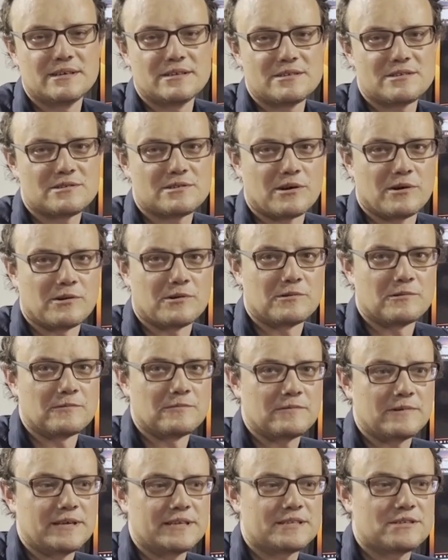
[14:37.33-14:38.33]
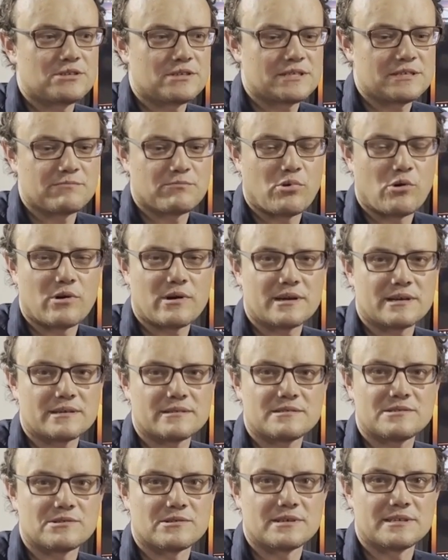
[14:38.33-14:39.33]
So it's just important
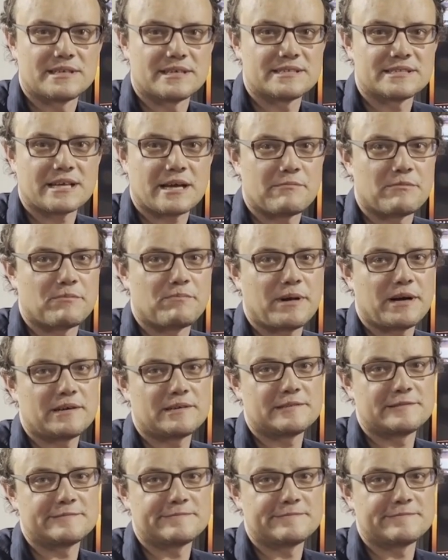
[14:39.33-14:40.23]
so it doesn't come apart.